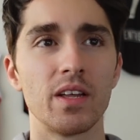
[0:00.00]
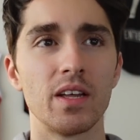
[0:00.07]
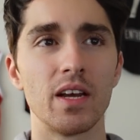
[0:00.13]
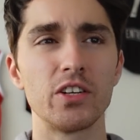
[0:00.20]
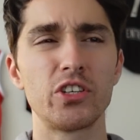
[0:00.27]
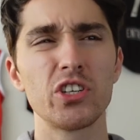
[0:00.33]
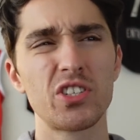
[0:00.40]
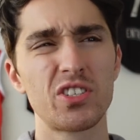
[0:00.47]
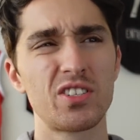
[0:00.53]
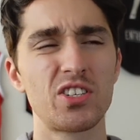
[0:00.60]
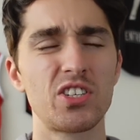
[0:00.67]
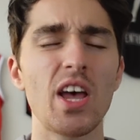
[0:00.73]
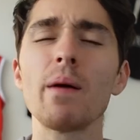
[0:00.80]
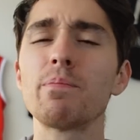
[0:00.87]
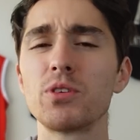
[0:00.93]
it just
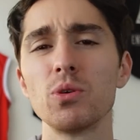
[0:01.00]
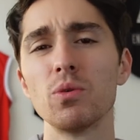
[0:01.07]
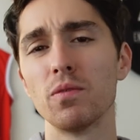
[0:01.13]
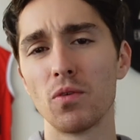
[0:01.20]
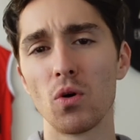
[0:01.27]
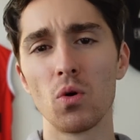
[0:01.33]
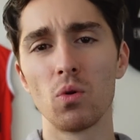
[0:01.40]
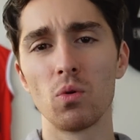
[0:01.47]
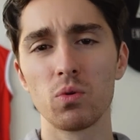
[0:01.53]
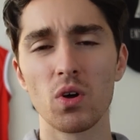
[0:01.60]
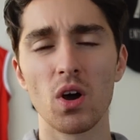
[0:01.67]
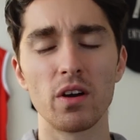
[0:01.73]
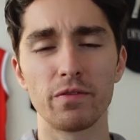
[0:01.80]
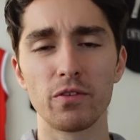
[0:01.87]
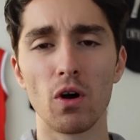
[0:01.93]
saps you of all
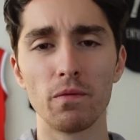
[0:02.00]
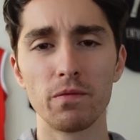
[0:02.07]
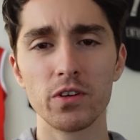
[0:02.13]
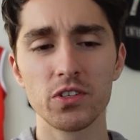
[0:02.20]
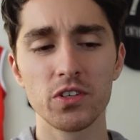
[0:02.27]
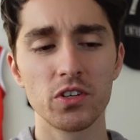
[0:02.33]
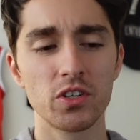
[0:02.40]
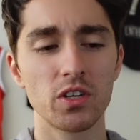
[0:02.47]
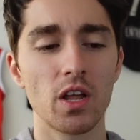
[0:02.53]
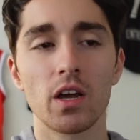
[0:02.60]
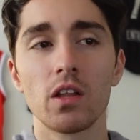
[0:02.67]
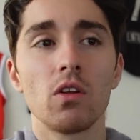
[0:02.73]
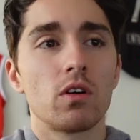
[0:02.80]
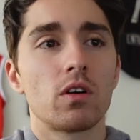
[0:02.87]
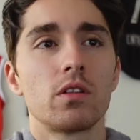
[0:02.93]
kind of confidence because you're like,
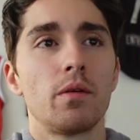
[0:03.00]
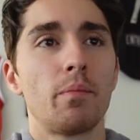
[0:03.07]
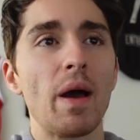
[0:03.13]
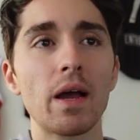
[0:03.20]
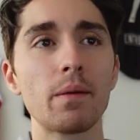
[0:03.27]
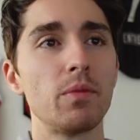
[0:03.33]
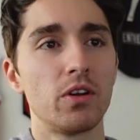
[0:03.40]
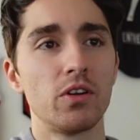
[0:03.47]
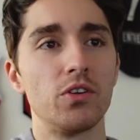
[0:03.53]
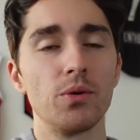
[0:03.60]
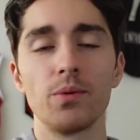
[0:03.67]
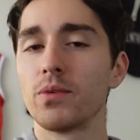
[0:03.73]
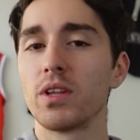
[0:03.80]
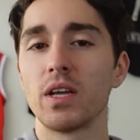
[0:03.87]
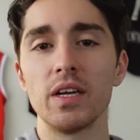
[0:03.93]
look, the backmen are
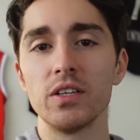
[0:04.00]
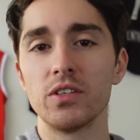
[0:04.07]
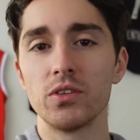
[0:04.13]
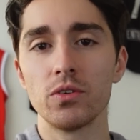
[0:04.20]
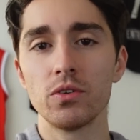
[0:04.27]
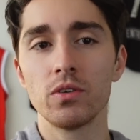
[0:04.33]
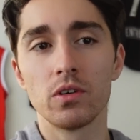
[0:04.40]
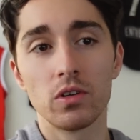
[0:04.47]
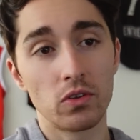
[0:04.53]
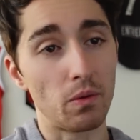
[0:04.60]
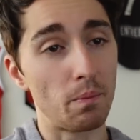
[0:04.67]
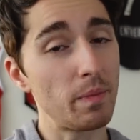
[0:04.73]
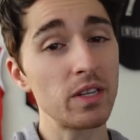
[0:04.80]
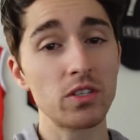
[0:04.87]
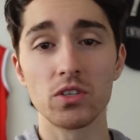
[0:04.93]
doing what they need to do, the
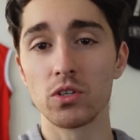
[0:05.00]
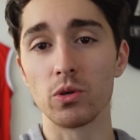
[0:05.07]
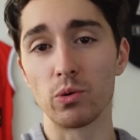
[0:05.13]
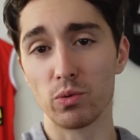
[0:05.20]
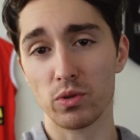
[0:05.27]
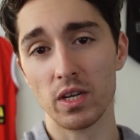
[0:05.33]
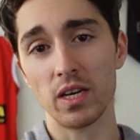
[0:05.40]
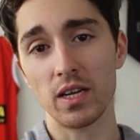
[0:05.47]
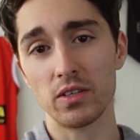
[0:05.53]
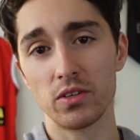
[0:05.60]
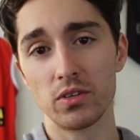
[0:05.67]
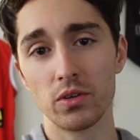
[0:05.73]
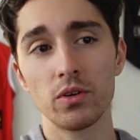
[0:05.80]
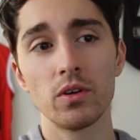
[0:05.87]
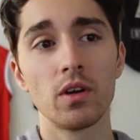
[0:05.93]
mids are doing what they need to
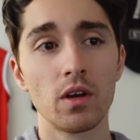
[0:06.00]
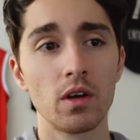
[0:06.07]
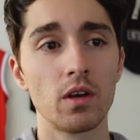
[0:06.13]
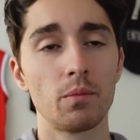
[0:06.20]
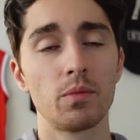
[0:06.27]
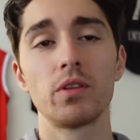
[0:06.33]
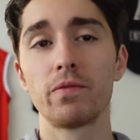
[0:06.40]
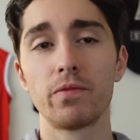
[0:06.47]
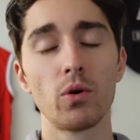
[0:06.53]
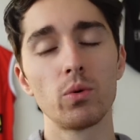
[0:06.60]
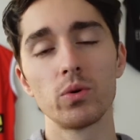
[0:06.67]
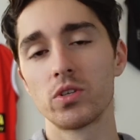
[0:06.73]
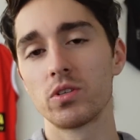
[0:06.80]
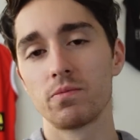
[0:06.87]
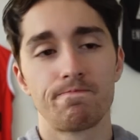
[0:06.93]
do, but the
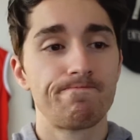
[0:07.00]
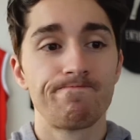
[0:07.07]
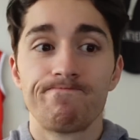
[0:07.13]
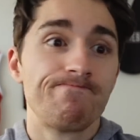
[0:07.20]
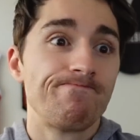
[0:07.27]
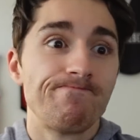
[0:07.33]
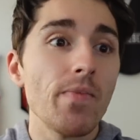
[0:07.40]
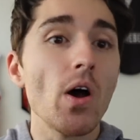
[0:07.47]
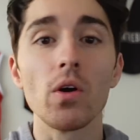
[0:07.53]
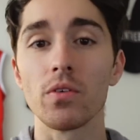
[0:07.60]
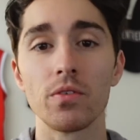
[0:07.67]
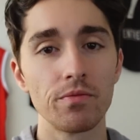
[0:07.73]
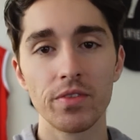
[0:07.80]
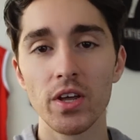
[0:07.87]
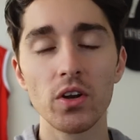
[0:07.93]
forwards, no,
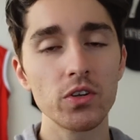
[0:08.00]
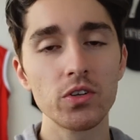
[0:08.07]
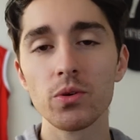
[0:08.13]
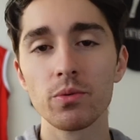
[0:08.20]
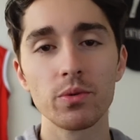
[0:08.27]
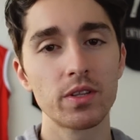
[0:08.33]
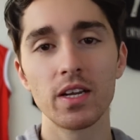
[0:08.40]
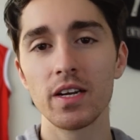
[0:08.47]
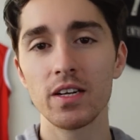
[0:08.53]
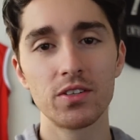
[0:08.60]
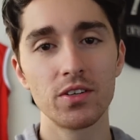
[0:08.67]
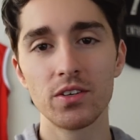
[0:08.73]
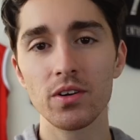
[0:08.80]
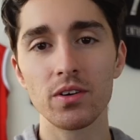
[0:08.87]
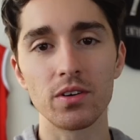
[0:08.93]
they're not doing what they need
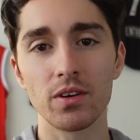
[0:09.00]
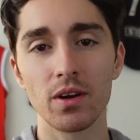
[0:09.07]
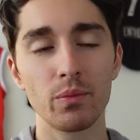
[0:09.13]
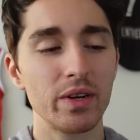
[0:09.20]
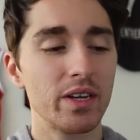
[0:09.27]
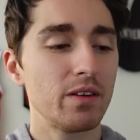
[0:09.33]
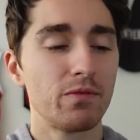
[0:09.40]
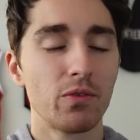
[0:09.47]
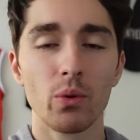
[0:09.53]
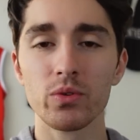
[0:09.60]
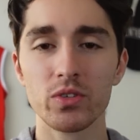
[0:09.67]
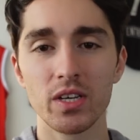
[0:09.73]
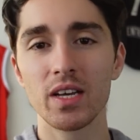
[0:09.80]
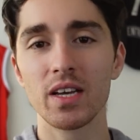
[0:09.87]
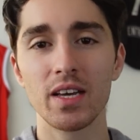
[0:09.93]
to do. And we need
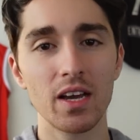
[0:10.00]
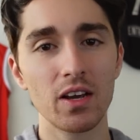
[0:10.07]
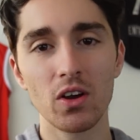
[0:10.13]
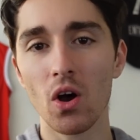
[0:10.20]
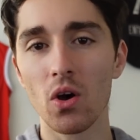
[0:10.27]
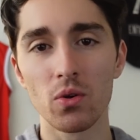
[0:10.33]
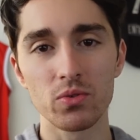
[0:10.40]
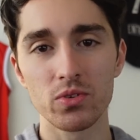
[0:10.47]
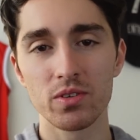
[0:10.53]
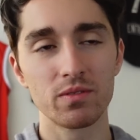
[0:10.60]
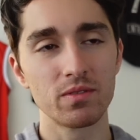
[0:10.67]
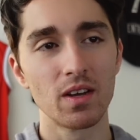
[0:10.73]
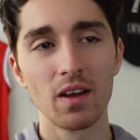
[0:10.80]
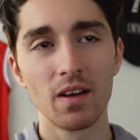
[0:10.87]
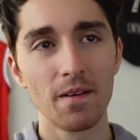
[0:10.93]
forwards that can kick goals.
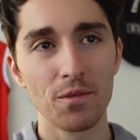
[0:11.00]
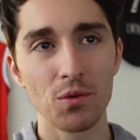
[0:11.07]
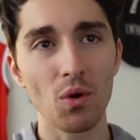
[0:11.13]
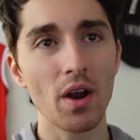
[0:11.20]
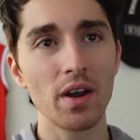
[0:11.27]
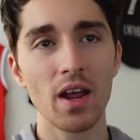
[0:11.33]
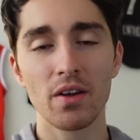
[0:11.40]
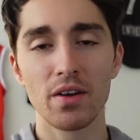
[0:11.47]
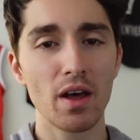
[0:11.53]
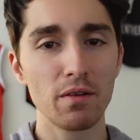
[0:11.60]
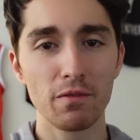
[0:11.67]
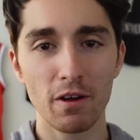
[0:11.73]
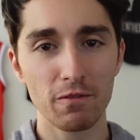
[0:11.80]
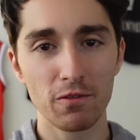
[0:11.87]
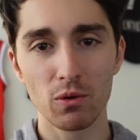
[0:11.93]
And right now, none
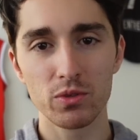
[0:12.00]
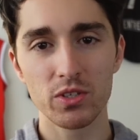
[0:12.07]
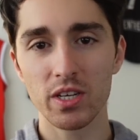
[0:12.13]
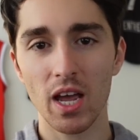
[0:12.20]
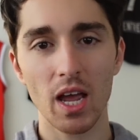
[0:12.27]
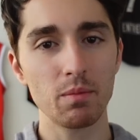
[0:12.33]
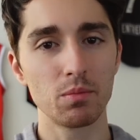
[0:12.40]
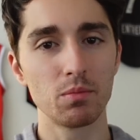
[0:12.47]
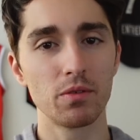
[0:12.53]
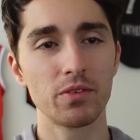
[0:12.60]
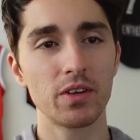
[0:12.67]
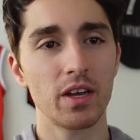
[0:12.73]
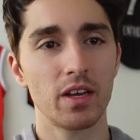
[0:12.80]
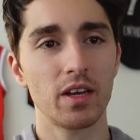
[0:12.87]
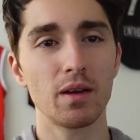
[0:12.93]
of our forwards are capable of
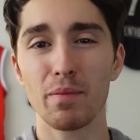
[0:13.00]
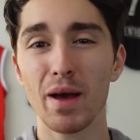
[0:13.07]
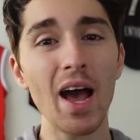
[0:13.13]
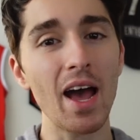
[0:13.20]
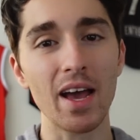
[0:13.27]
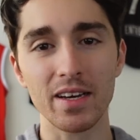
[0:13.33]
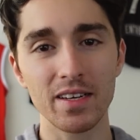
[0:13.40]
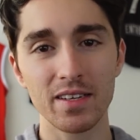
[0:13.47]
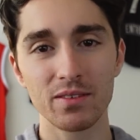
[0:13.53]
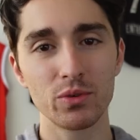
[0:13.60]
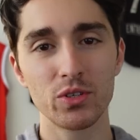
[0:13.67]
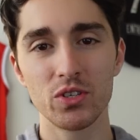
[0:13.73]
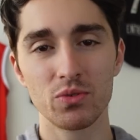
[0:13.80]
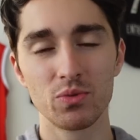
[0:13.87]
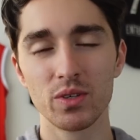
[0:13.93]
kicking a bag,
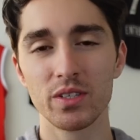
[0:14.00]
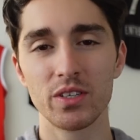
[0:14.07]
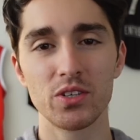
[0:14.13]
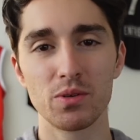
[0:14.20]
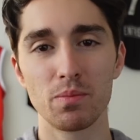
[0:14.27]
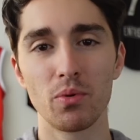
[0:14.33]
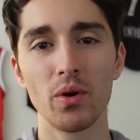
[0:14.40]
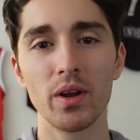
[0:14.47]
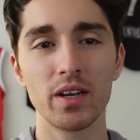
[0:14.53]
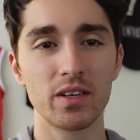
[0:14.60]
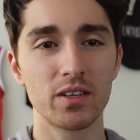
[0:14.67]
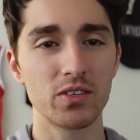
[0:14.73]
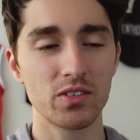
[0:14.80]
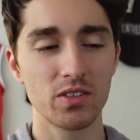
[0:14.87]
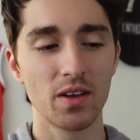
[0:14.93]
which is really disappointing
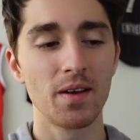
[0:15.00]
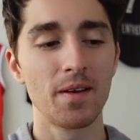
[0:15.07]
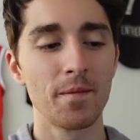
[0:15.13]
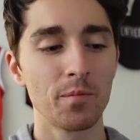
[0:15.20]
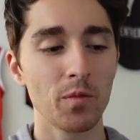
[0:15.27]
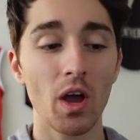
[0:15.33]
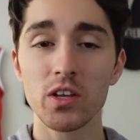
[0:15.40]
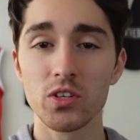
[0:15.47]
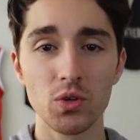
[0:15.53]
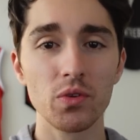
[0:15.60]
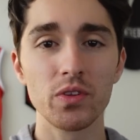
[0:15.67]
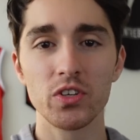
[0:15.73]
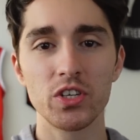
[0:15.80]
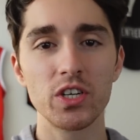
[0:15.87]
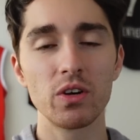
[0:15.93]
because I saw
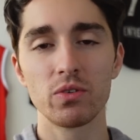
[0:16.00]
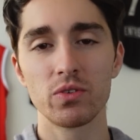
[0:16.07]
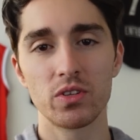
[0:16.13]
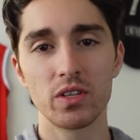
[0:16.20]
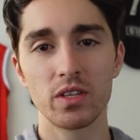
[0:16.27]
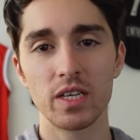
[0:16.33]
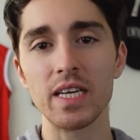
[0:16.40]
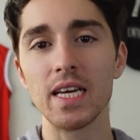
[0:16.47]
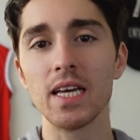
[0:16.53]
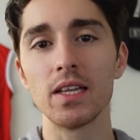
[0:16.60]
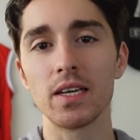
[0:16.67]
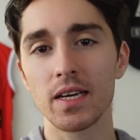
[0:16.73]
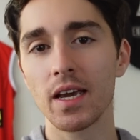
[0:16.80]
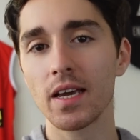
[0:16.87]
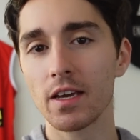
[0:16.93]
this year as the year
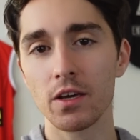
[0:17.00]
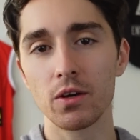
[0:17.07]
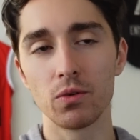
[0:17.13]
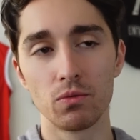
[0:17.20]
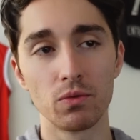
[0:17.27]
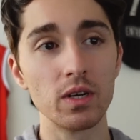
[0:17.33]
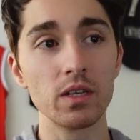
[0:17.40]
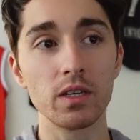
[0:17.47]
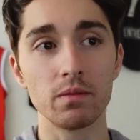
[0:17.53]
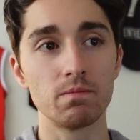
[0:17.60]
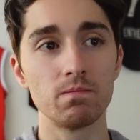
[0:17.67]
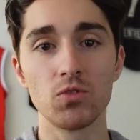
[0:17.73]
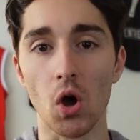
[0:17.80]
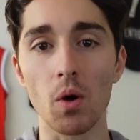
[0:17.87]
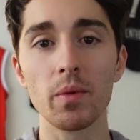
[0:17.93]
that Kingy could really
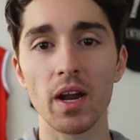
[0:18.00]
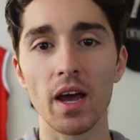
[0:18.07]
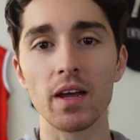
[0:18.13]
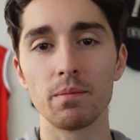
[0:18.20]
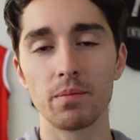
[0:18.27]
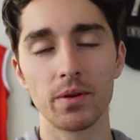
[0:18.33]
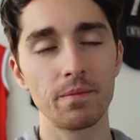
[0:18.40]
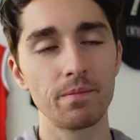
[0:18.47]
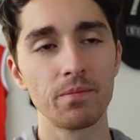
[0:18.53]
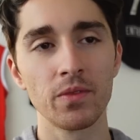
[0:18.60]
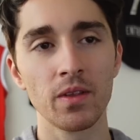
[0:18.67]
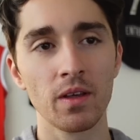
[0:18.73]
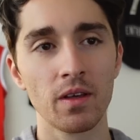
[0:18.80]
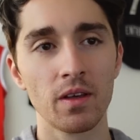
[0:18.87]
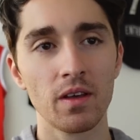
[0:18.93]
dominate, but
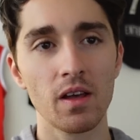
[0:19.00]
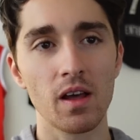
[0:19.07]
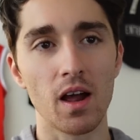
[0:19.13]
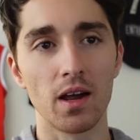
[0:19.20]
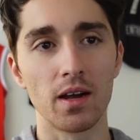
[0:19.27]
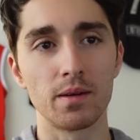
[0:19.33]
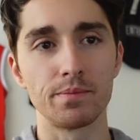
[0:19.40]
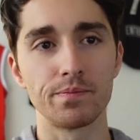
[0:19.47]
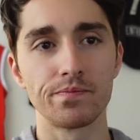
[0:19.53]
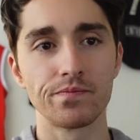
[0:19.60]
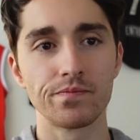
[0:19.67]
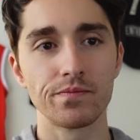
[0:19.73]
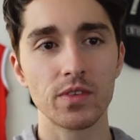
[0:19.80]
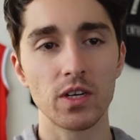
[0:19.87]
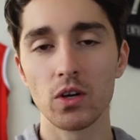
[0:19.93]

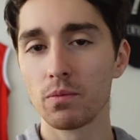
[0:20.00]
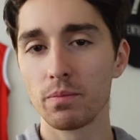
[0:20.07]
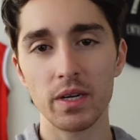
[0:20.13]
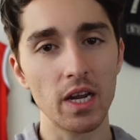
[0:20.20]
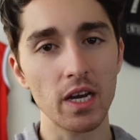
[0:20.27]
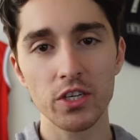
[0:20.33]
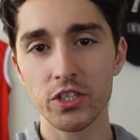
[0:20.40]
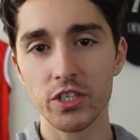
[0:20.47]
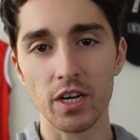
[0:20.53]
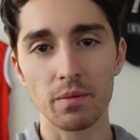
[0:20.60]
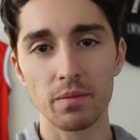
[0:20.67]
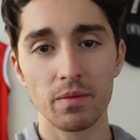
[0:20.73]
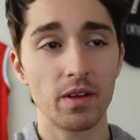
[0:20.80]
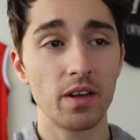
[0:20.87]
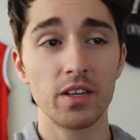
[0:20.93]
it could be next year.
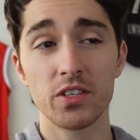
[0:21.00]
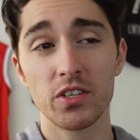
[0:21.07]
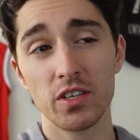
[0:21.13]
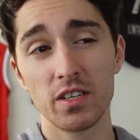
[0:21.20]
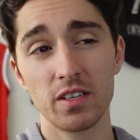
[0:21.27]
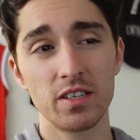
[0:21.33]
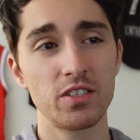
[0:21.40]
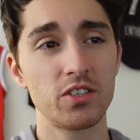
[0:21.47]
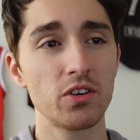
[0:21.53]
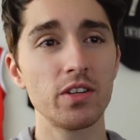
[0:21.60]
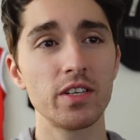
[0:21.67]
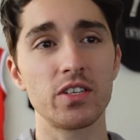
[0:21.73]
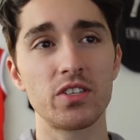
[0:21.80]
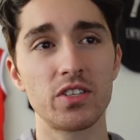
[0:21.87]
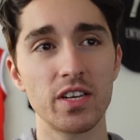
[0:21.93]
He's
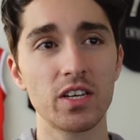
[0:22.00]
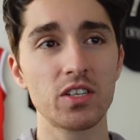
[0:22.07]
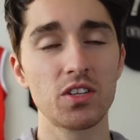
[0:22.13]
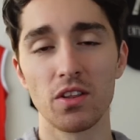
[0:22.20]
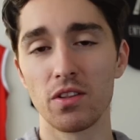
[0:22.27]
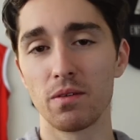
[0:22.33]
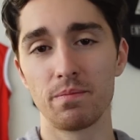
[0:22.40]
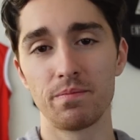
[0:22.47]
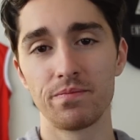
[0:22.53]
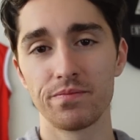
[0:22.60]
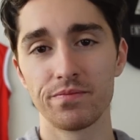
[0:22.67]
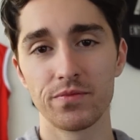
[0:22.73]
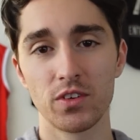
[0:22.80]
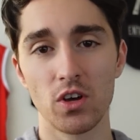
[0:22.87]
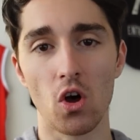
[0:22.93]
only 6th on the
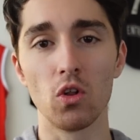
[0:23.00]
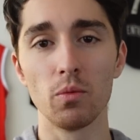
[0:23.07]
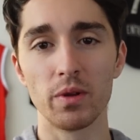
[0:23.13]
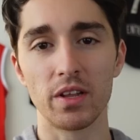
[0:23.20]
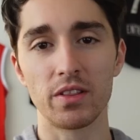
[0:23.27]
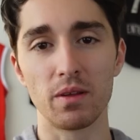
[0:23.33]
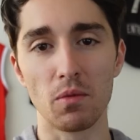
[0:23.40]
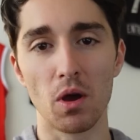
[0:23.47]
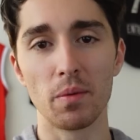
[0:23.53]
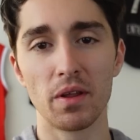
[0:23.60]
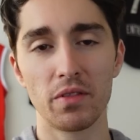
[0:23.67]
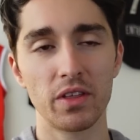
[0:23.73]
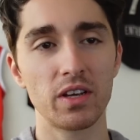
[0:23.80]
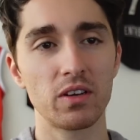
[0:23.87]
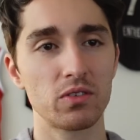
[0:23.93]
Coleman at the moment, I
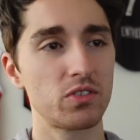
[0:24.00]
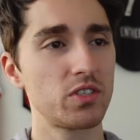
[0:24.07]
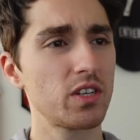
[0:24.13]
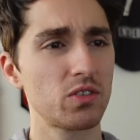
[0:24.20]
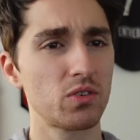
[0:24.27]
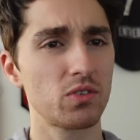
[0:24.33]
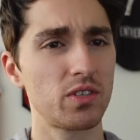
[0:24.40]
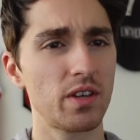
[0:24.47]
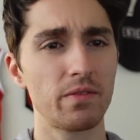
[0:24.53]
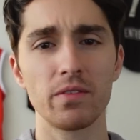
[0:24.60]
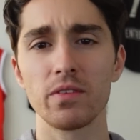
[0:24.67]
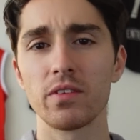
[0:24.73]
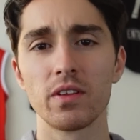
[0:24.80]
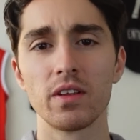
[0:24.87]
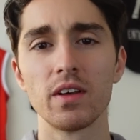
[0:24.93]
think, 6th or
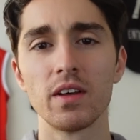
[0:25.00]
7th.